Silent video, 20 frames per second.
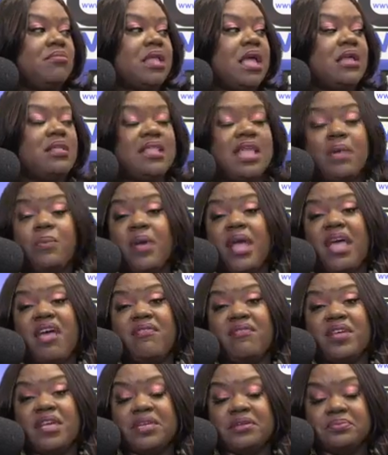They were
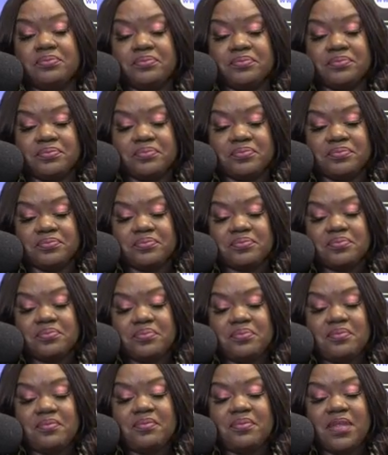heavy.
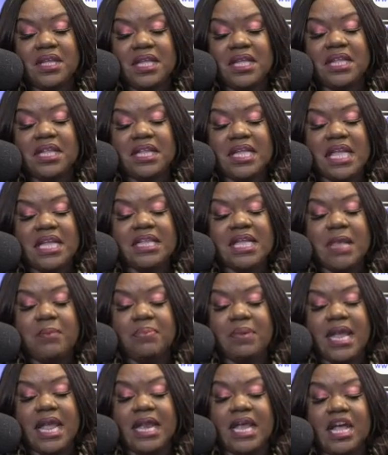They
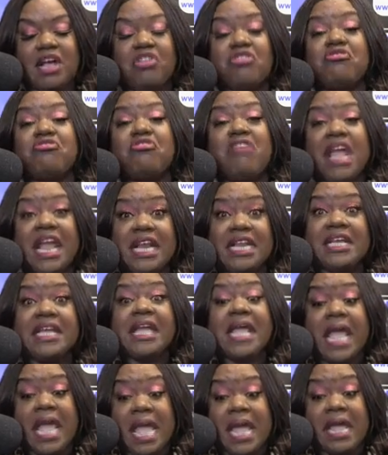played a great
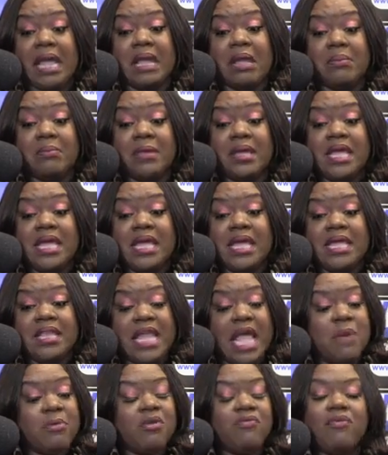game.
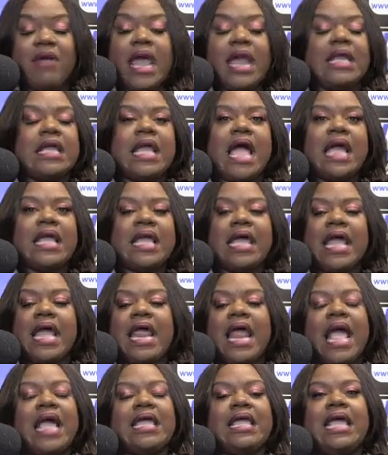They were ready. I
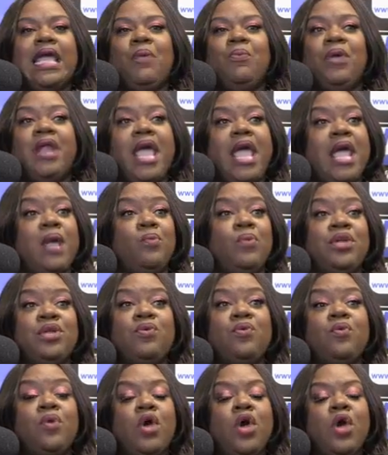can't win. Hey, when
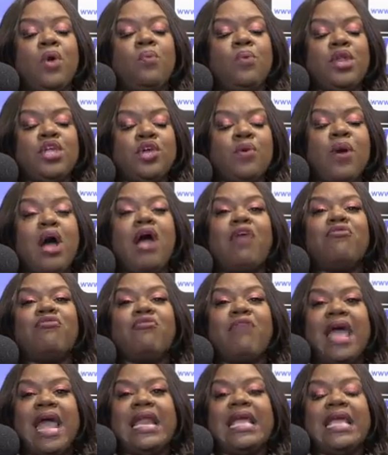you are
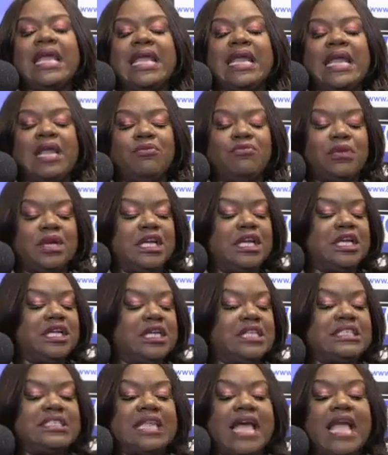ready and it really
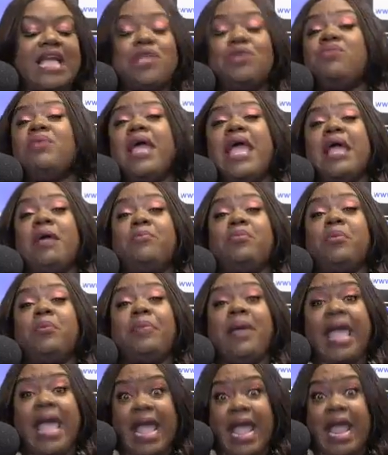looks like you came
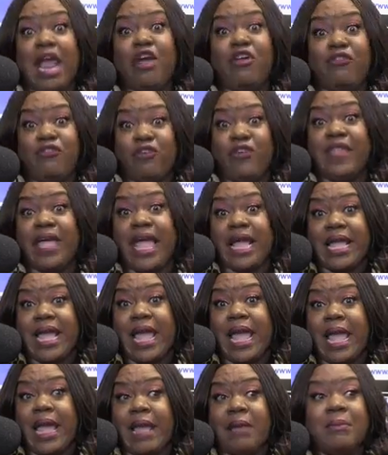prepared for that
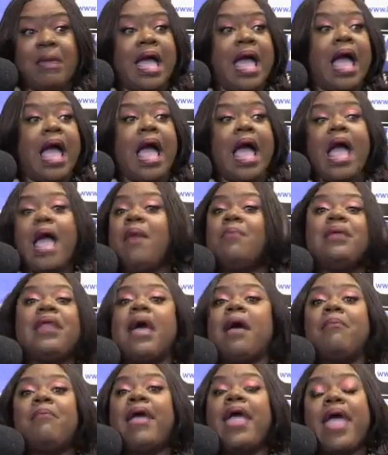game, I'm
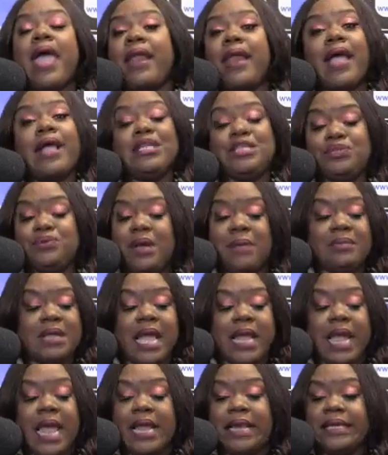not mad at you. I'm
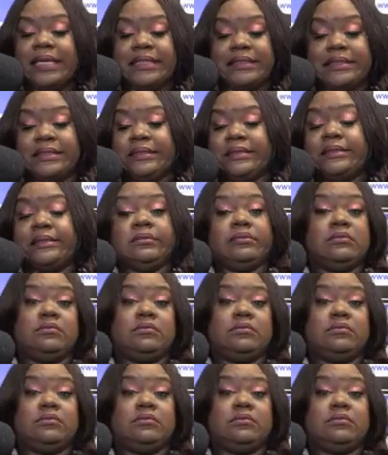like, hey, listen.